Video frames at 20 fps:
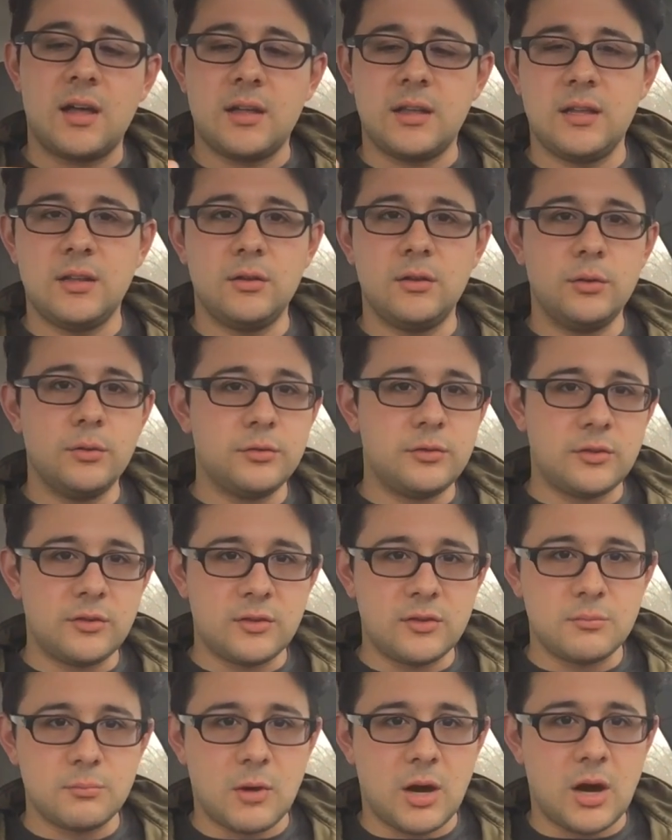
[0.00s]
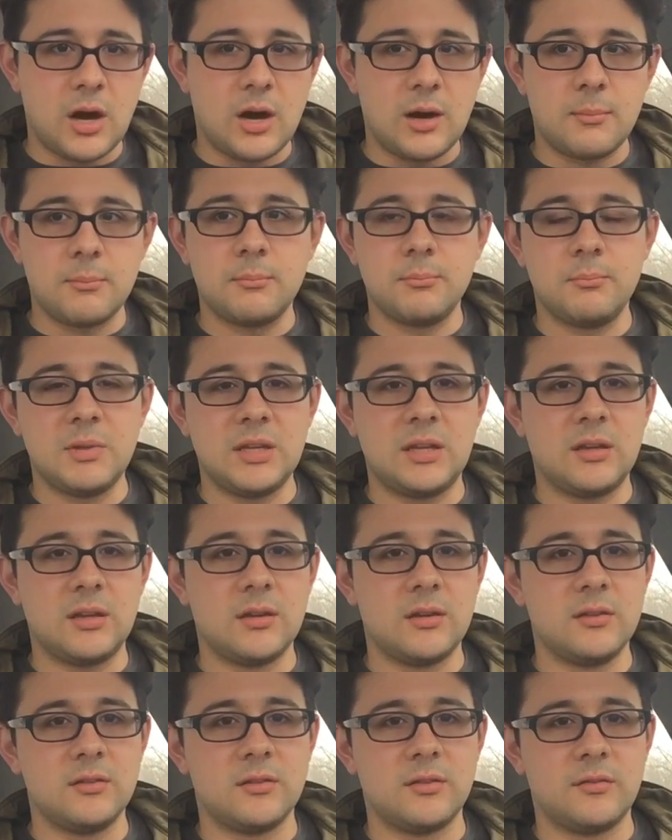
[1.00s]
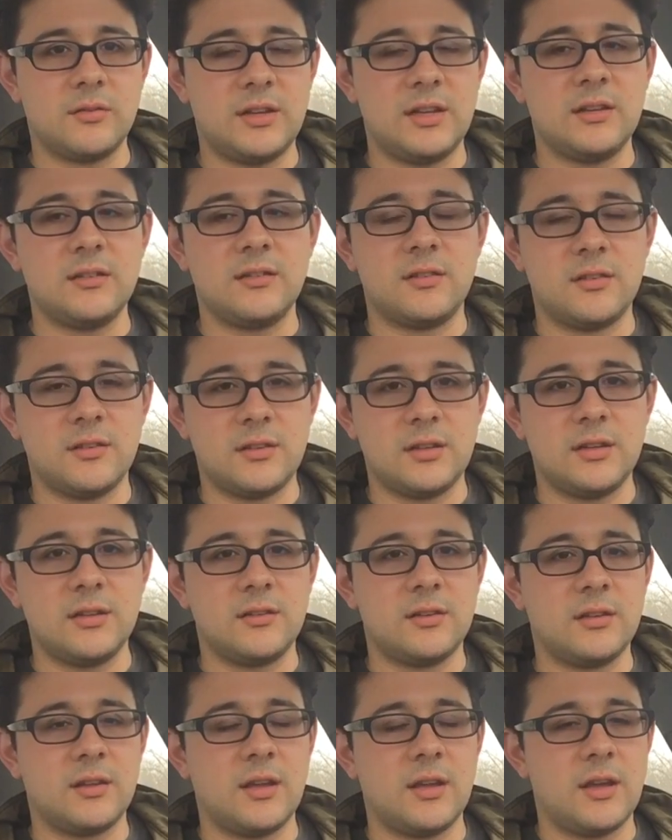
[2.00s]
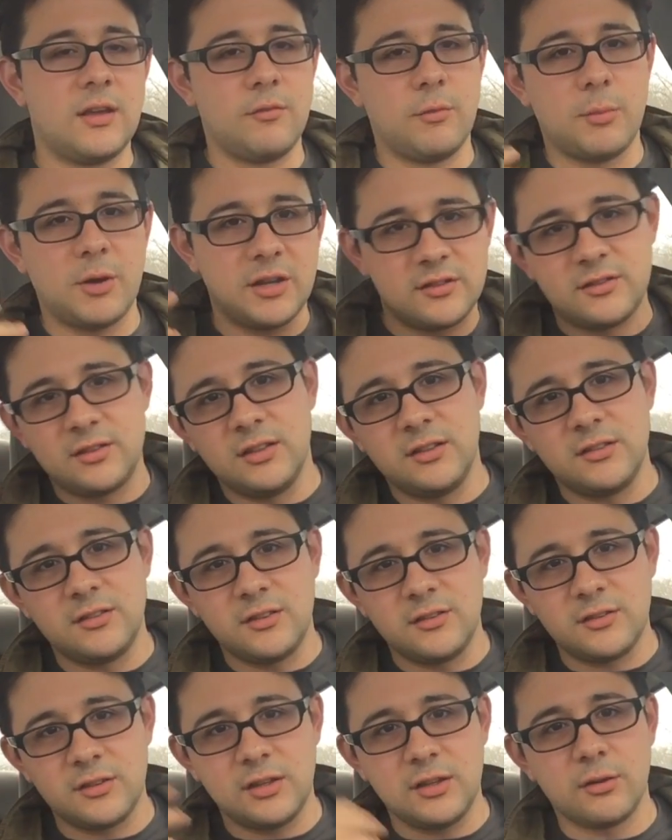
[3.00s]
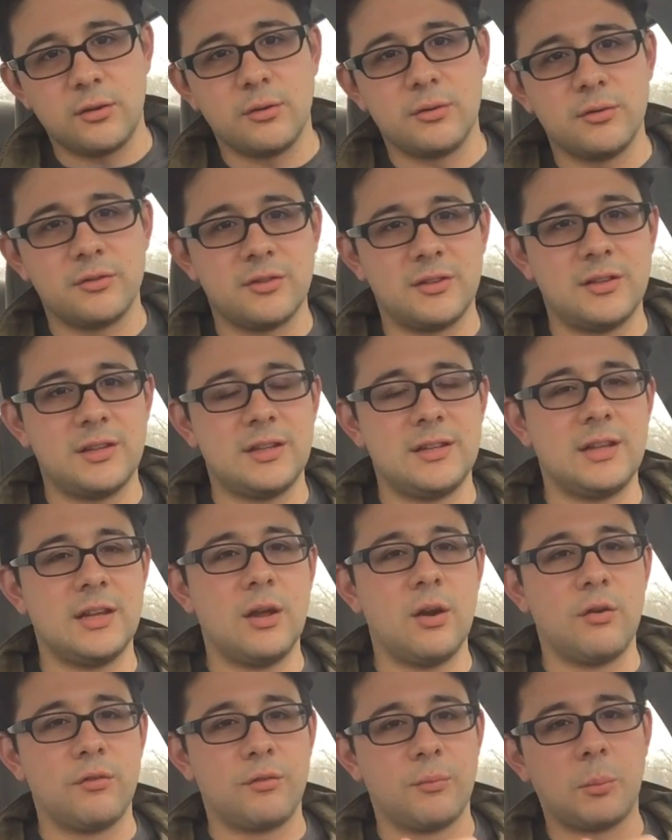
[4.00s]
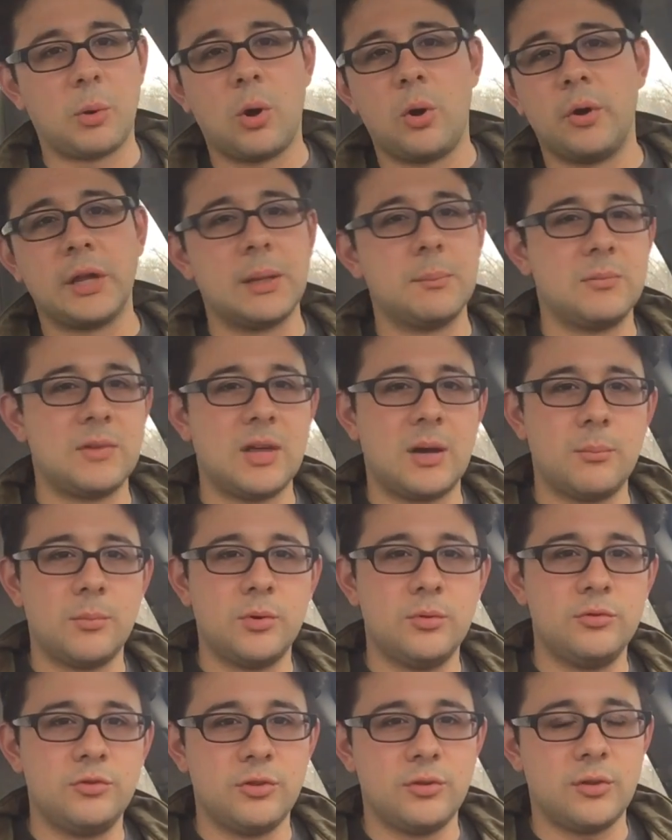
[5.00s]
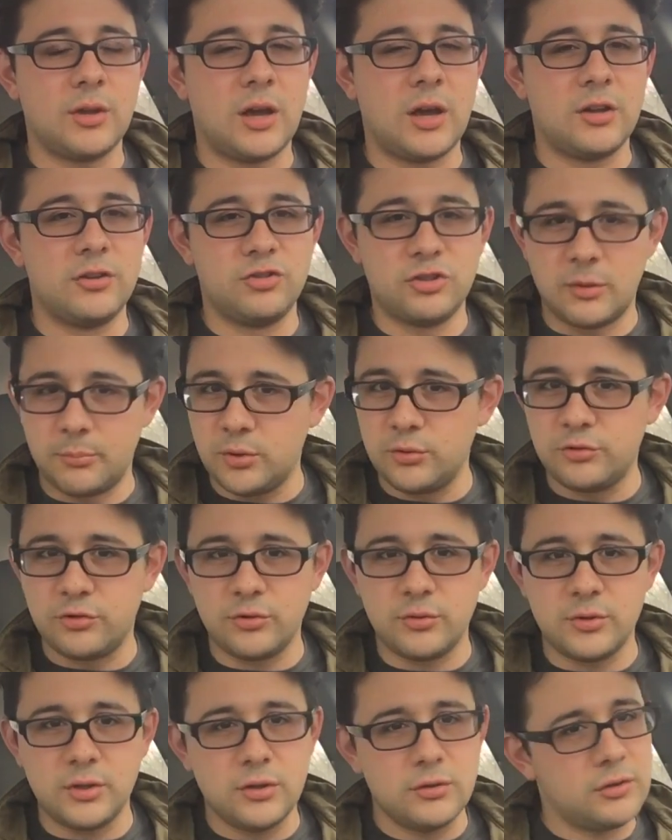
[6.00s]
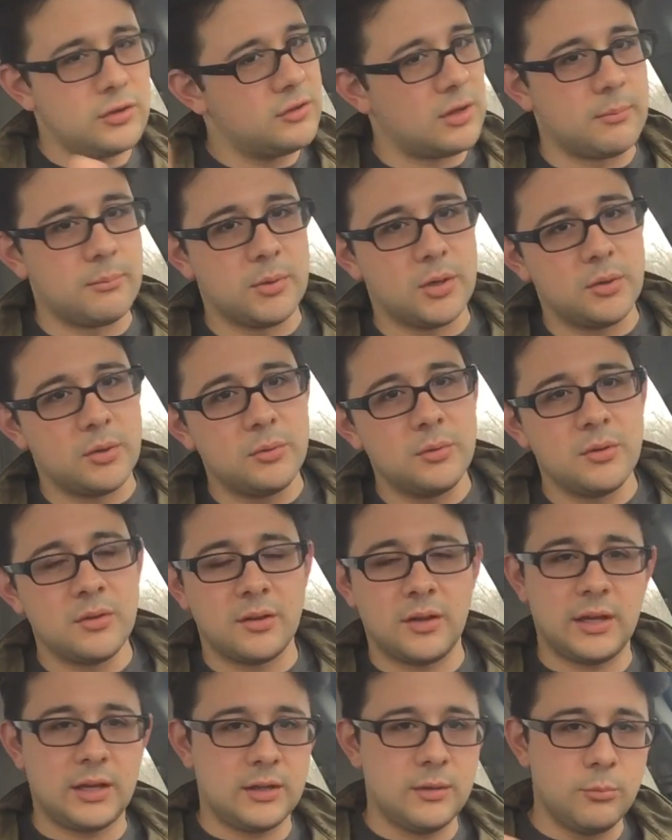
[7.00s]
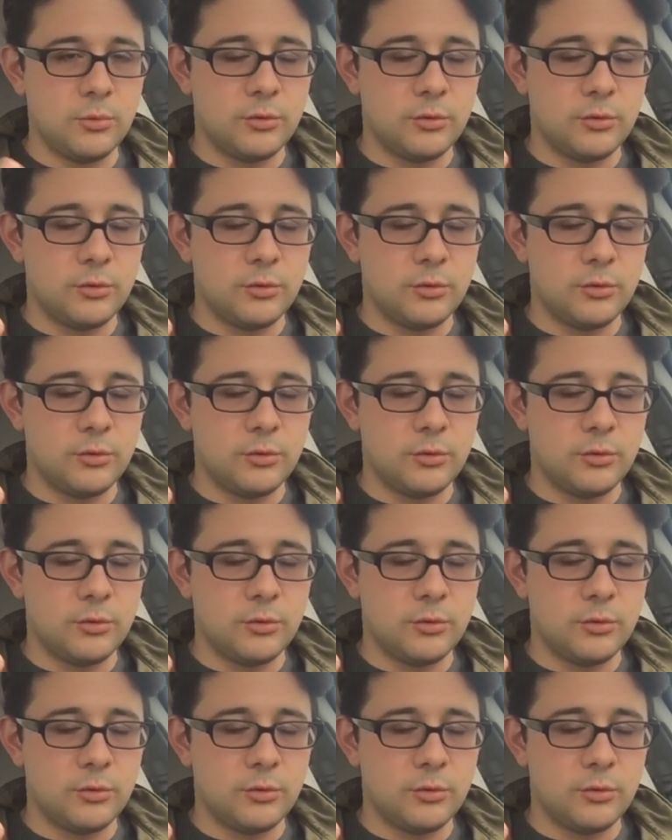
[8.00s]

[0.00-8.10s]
he loses his mom because of an incident. Everybody sees his ears, and then they go from calling him Jumbo Jr. to Dumbo, like in the